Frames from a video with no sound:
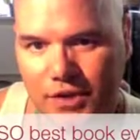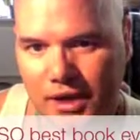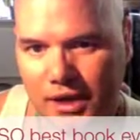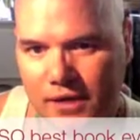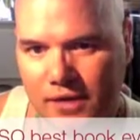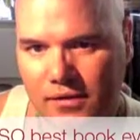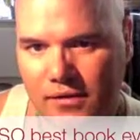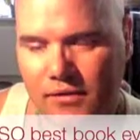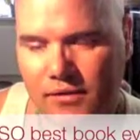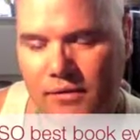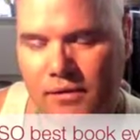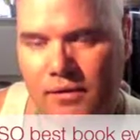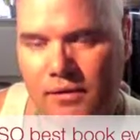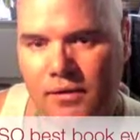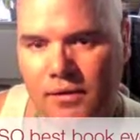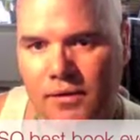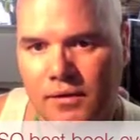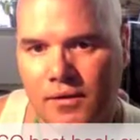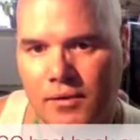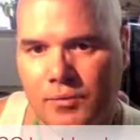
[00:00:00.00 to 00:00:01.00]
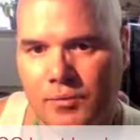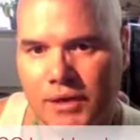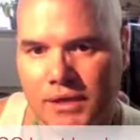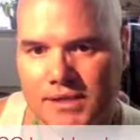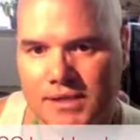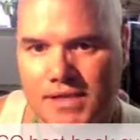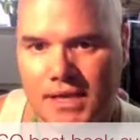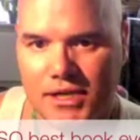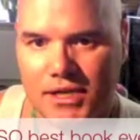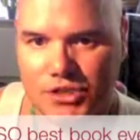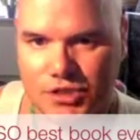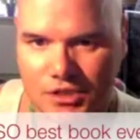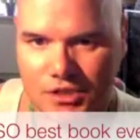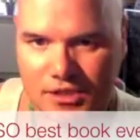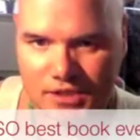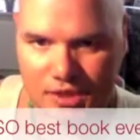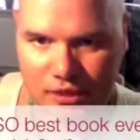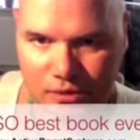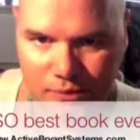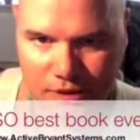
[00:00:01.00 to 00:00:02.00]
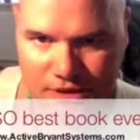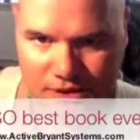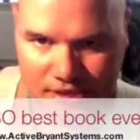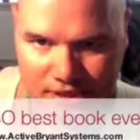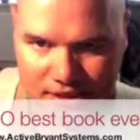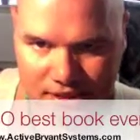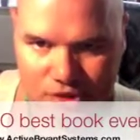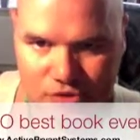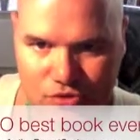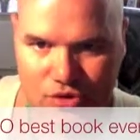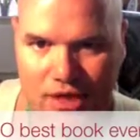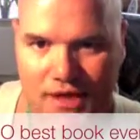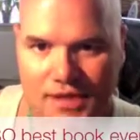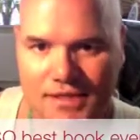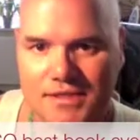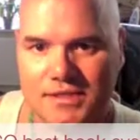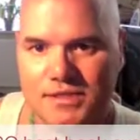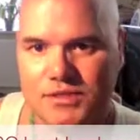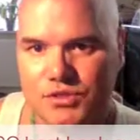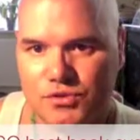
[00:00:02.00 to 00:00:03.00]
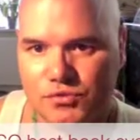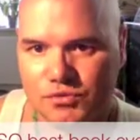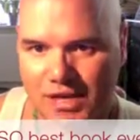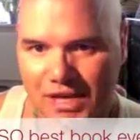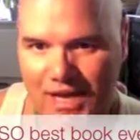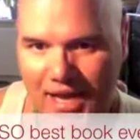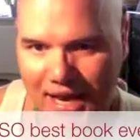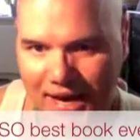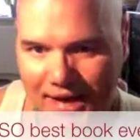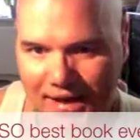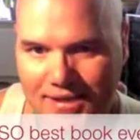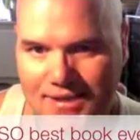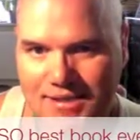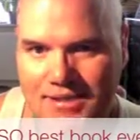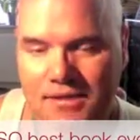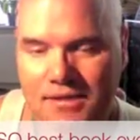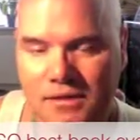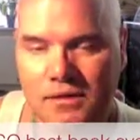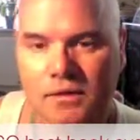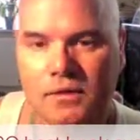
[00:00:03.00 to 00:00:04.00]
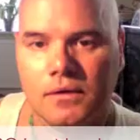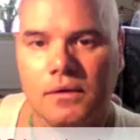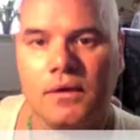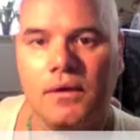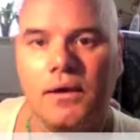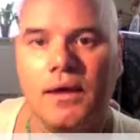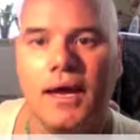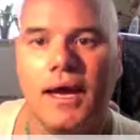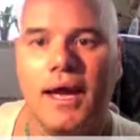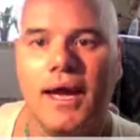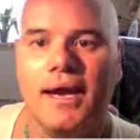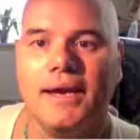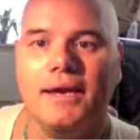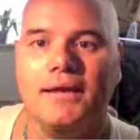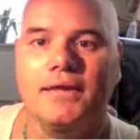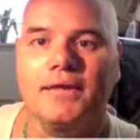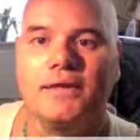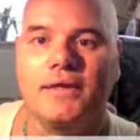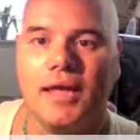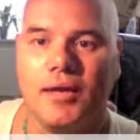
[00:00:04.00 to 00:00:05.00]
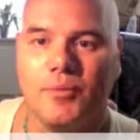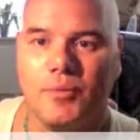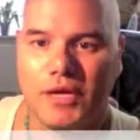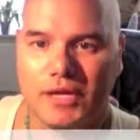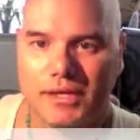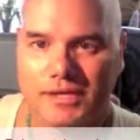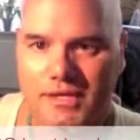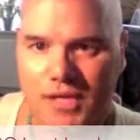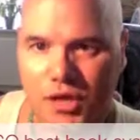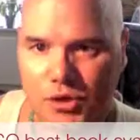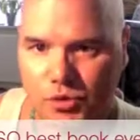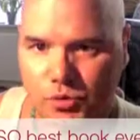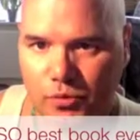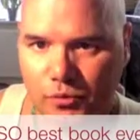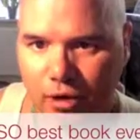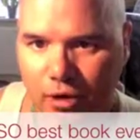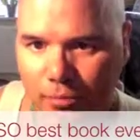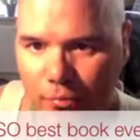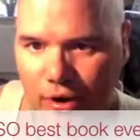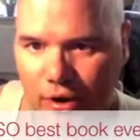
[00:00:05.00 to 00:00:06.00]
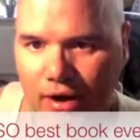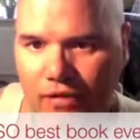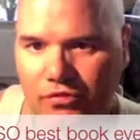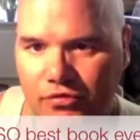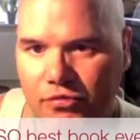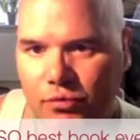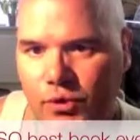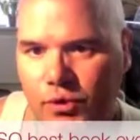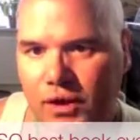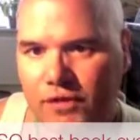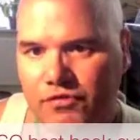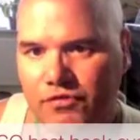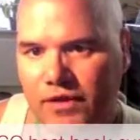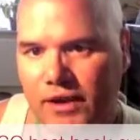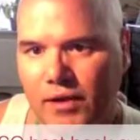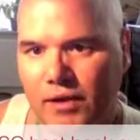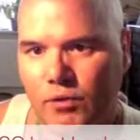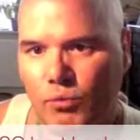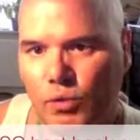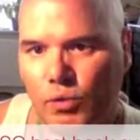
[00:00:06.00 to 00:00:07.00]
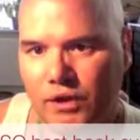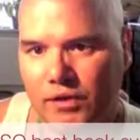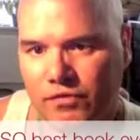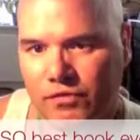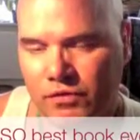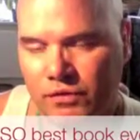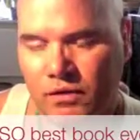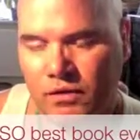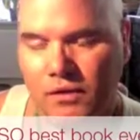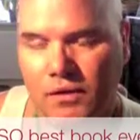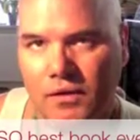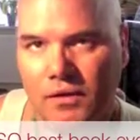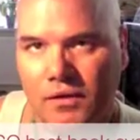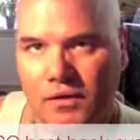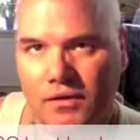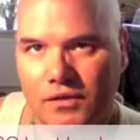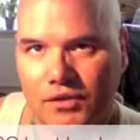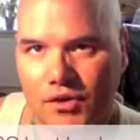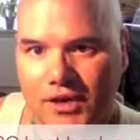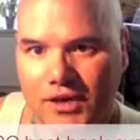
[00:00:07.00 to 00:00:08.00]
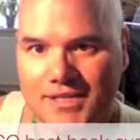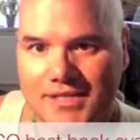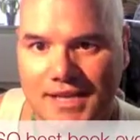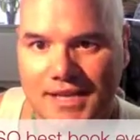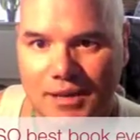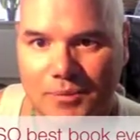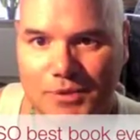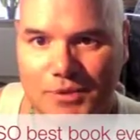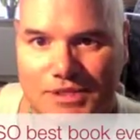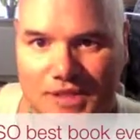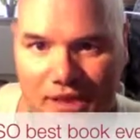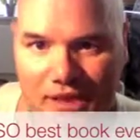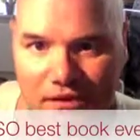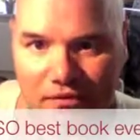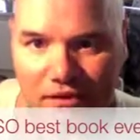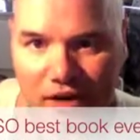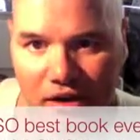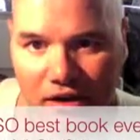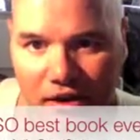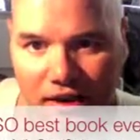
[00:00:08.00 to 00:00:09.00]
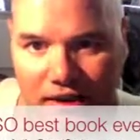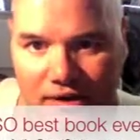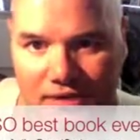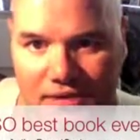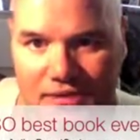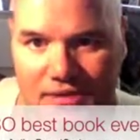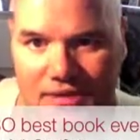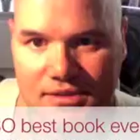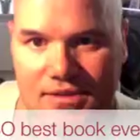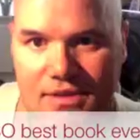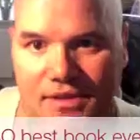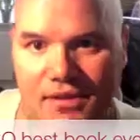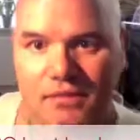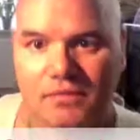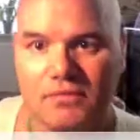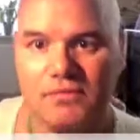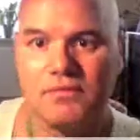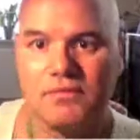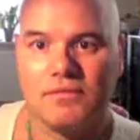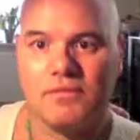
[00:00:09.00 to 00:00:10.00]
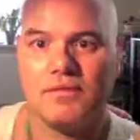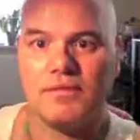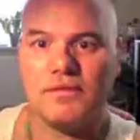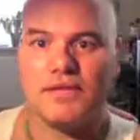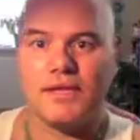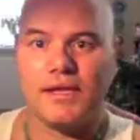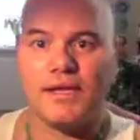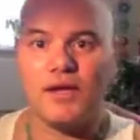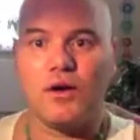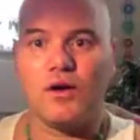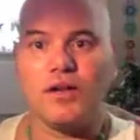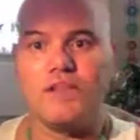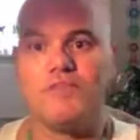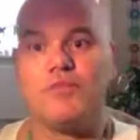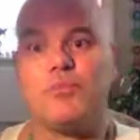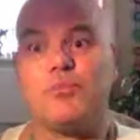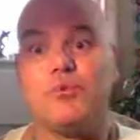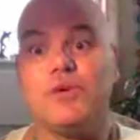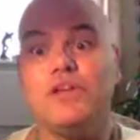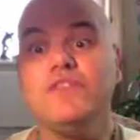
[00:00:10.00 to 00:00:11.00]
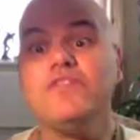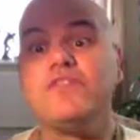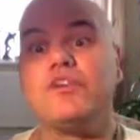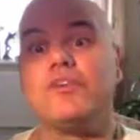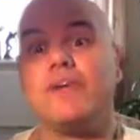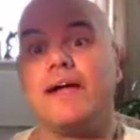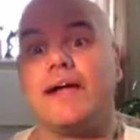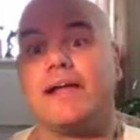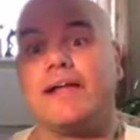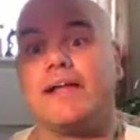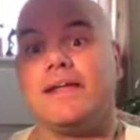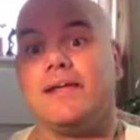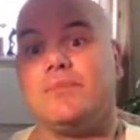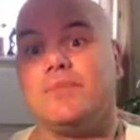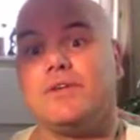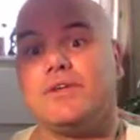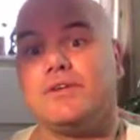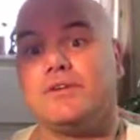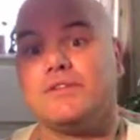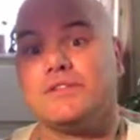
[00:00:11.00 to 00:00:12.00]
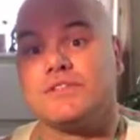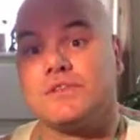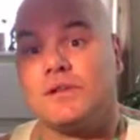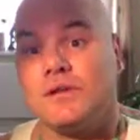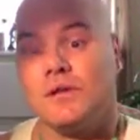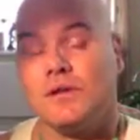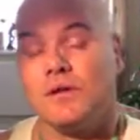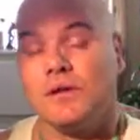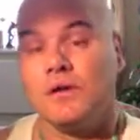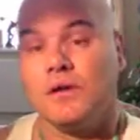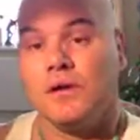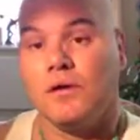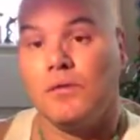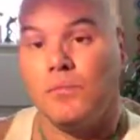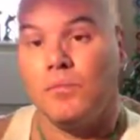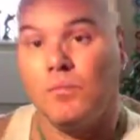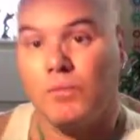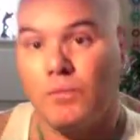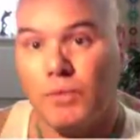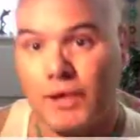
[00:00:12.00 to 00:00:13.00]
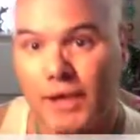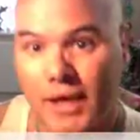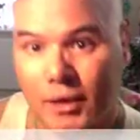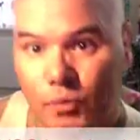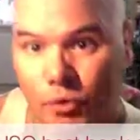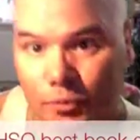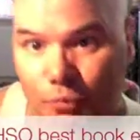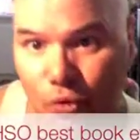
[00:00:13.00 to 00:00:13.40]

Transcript: Meditation has helped me to de-stress, to relax, and get me in touch with my breath. What I found with 98% of clients is that they can't even breathe correctly, because when they were born they were breathing